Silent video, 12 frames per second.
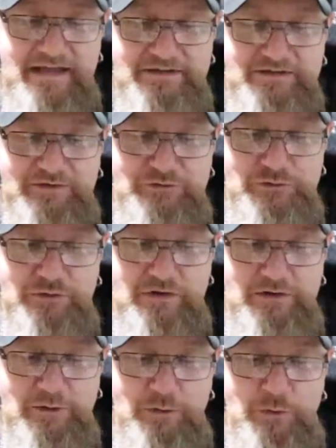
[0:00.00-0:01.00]
it does
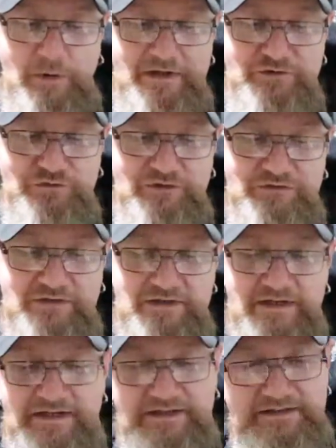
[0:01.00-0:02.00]
look quite interesting.
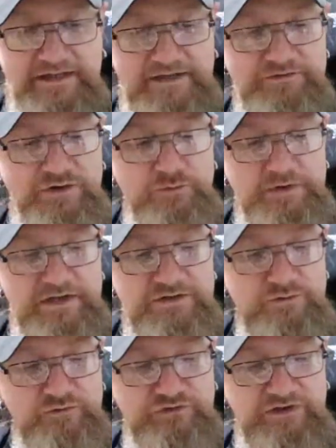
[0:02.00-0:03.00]
Now, they've called it a
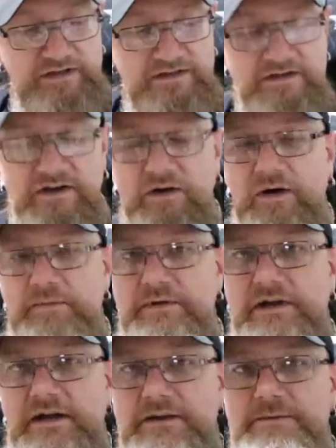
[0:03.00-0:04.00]
Yorkshire
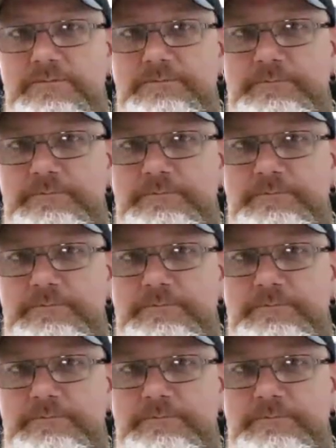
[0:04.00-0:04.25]
IPA.